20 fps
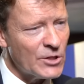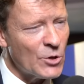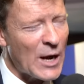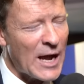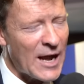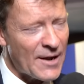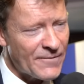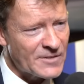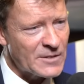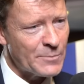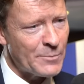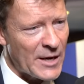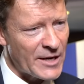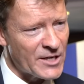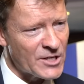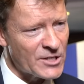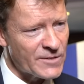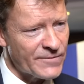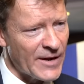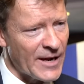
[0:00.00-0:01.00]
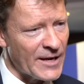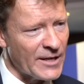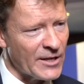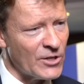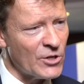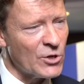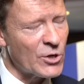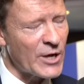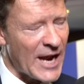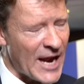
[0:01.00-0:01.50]
You have to punish failure.
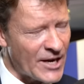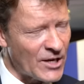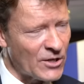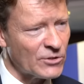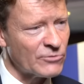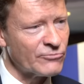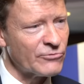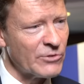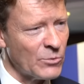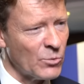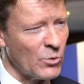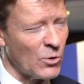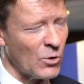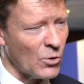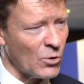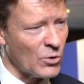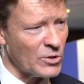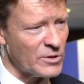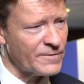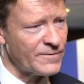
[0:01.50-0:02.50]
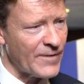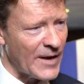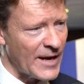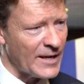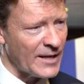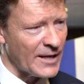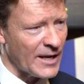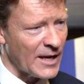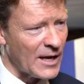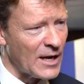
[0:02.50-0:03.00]
You cannot reward
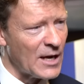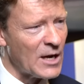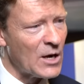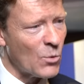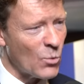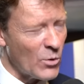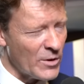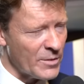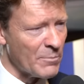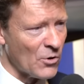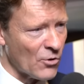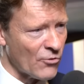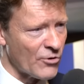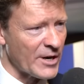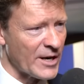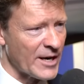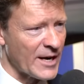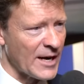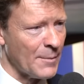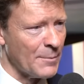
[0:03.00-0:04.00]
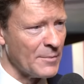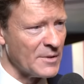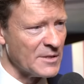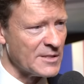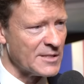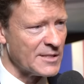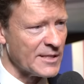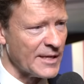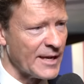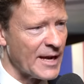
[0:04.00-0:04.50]
failure with more
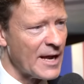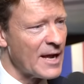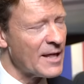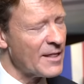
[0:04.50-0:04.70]
incumbency.